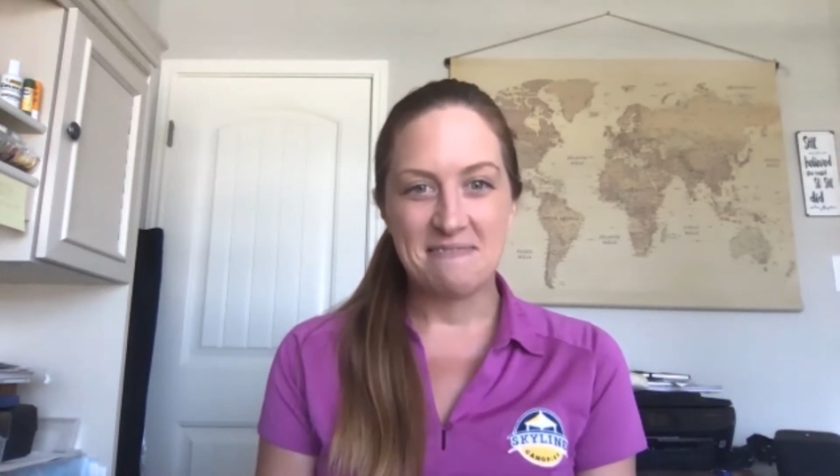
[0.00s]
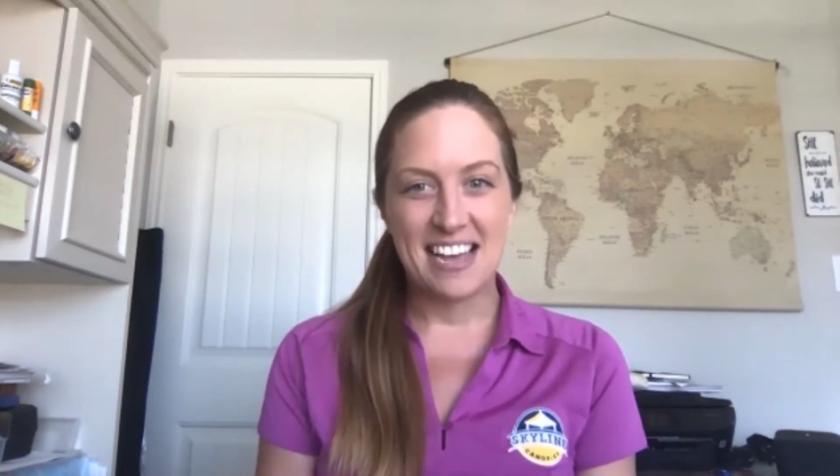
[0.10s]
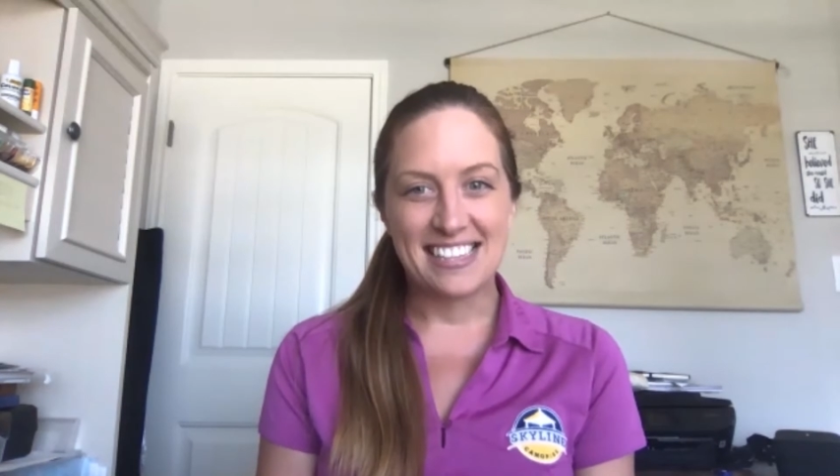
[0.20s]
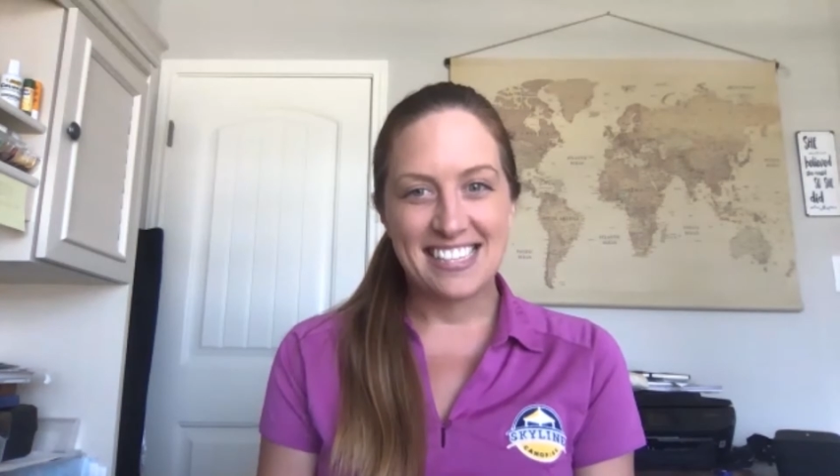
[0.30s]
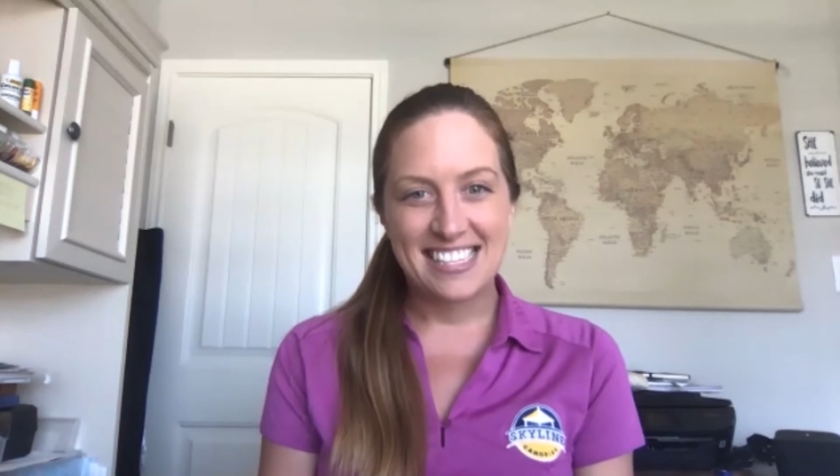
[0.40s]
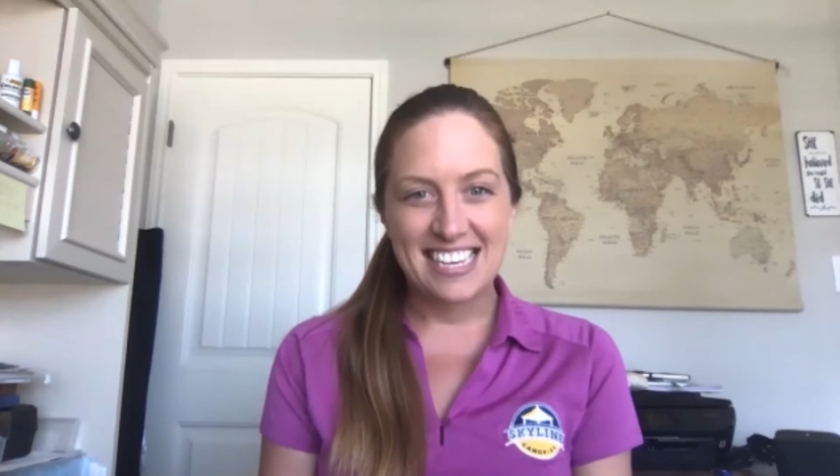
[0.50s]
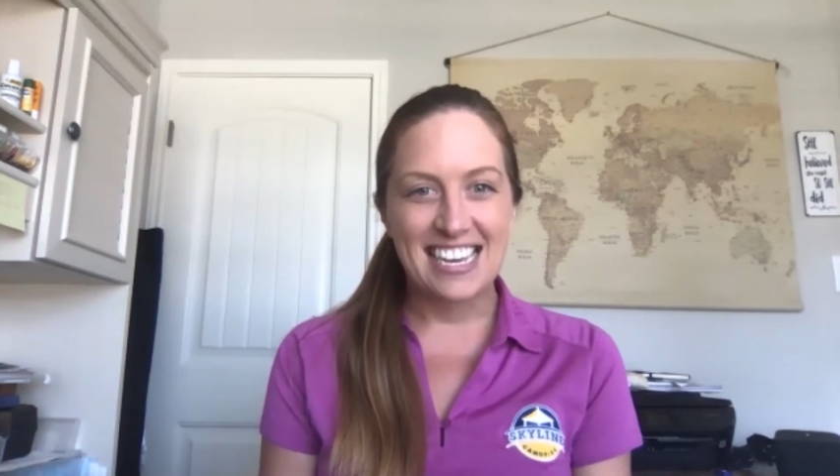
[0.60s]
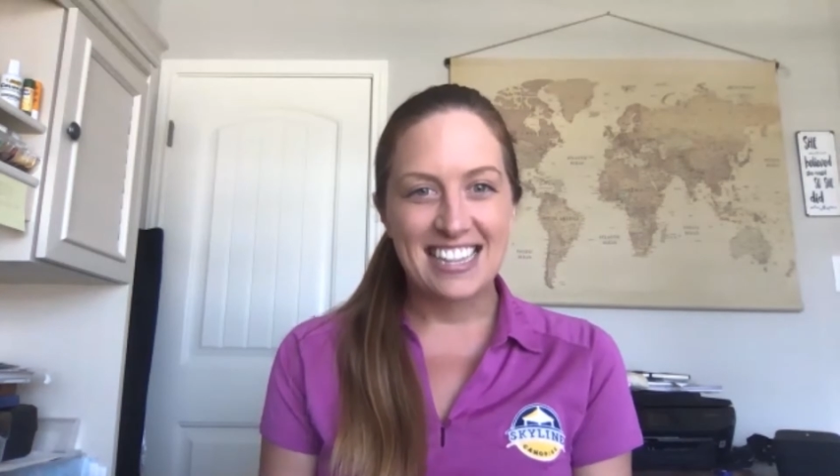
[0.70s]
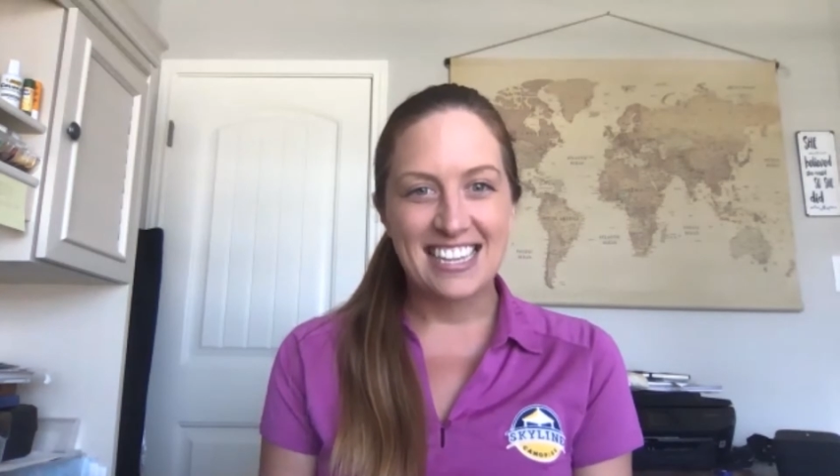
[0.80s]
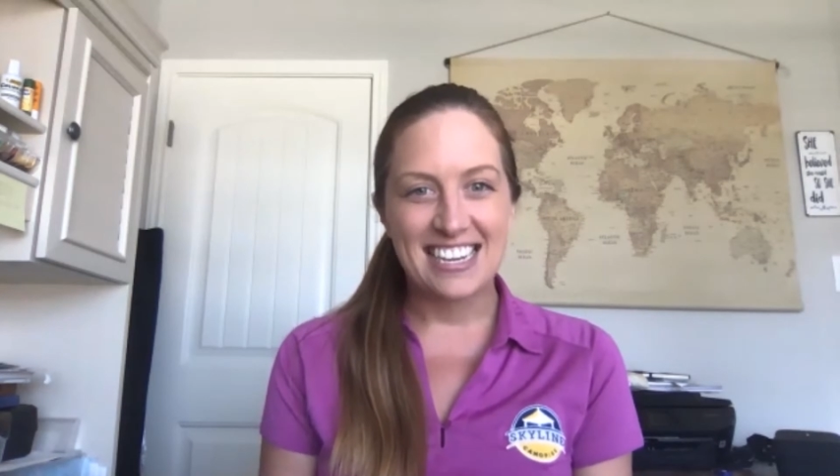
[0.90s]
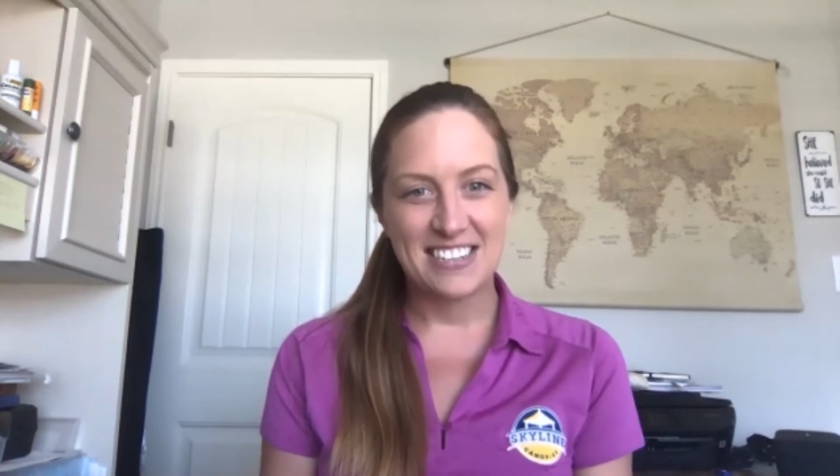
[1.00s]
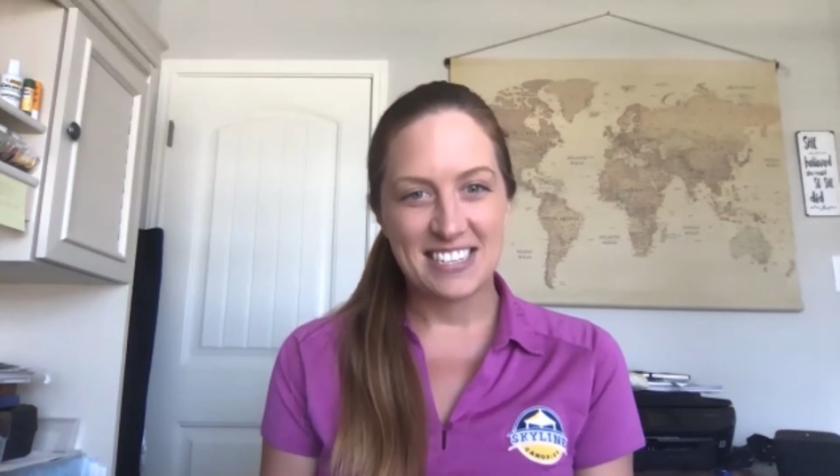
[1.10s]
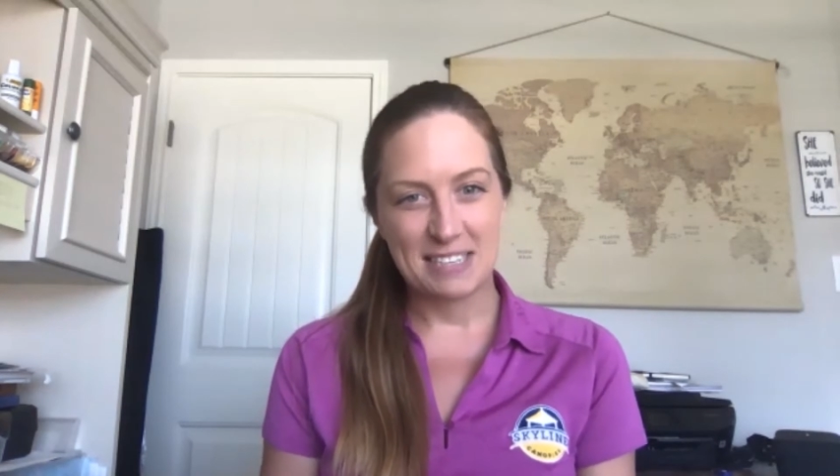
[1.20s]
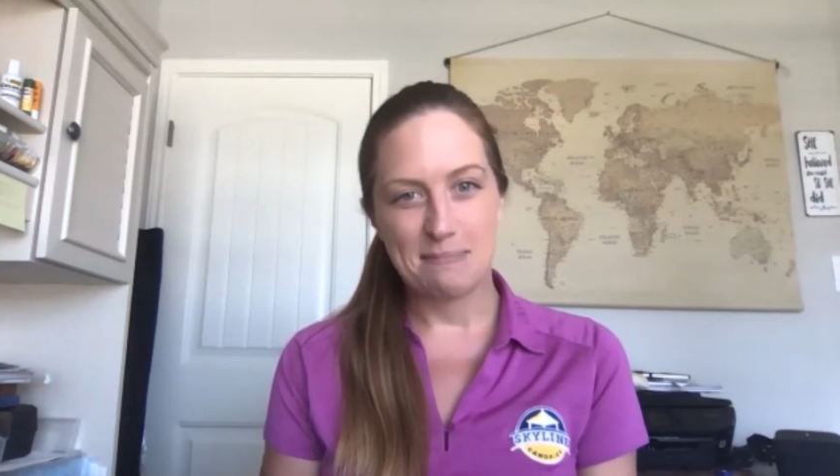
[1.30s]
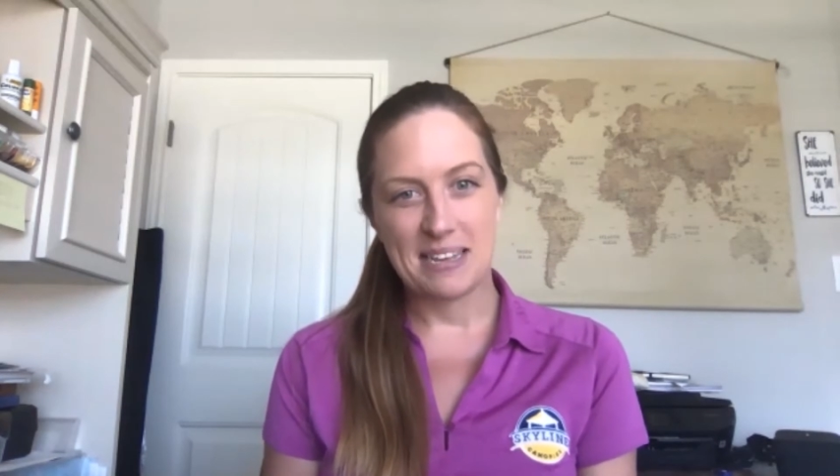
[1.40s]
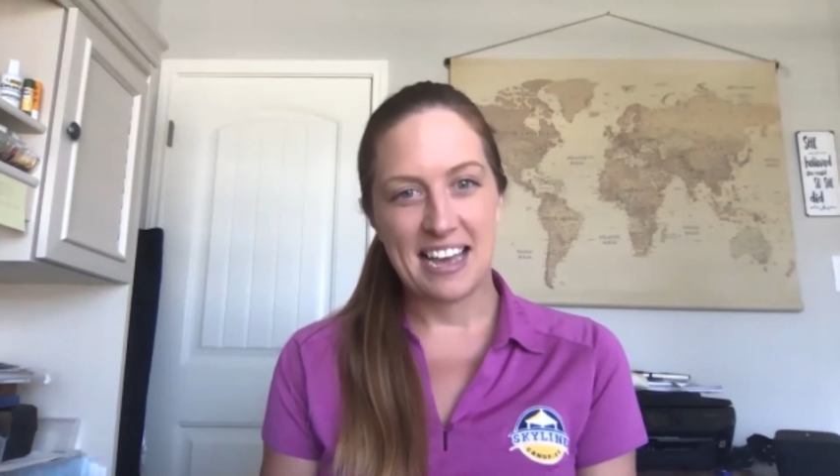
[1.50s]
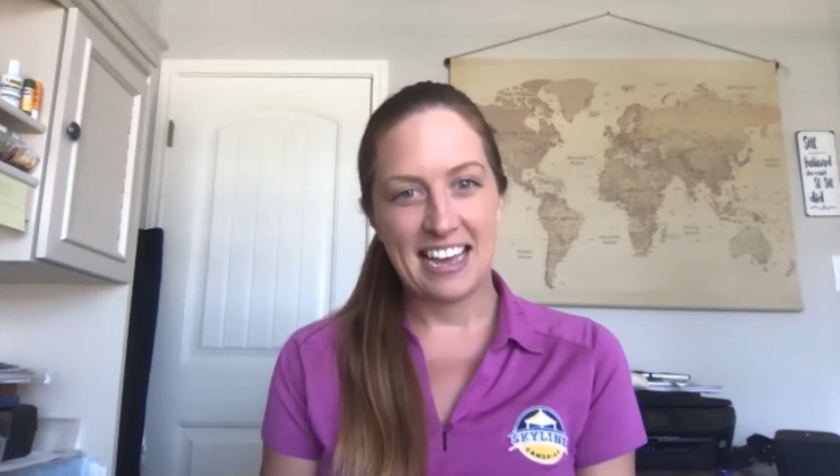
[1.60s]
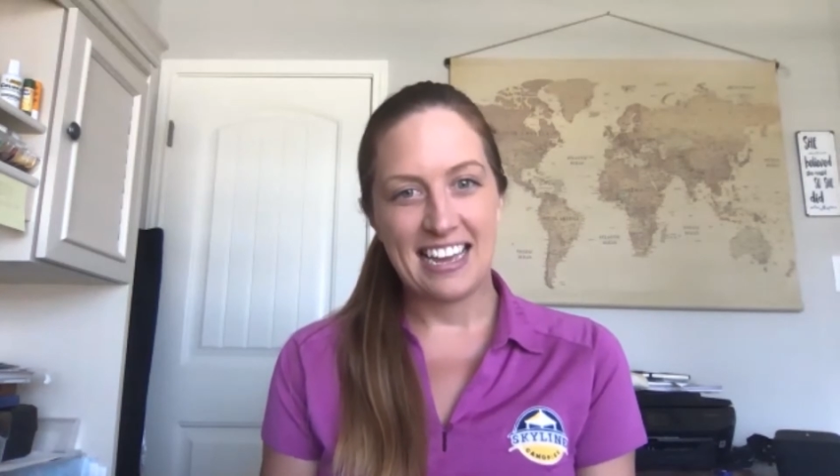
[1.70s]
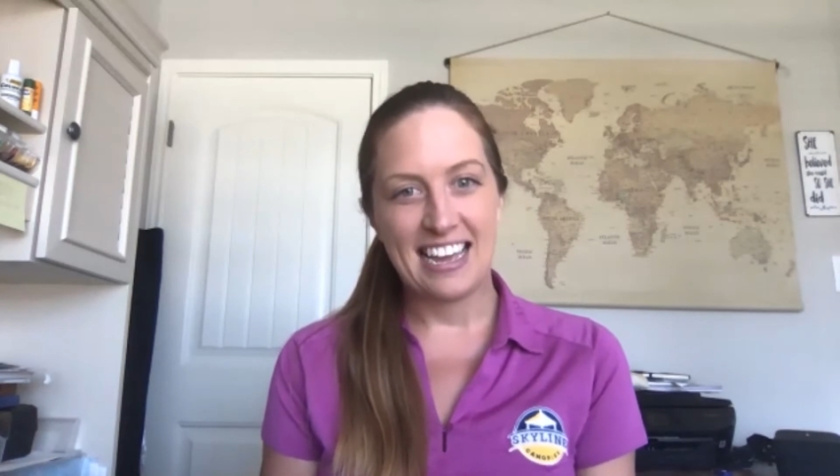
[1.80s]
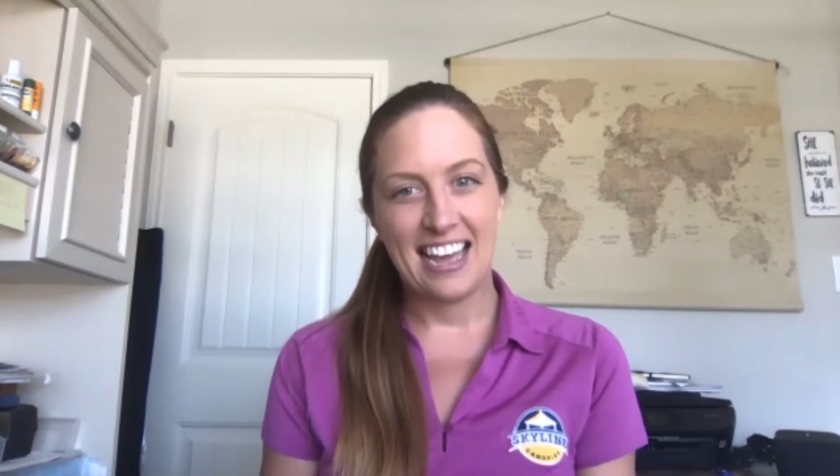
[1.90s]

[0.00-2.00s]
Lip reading: and see their display,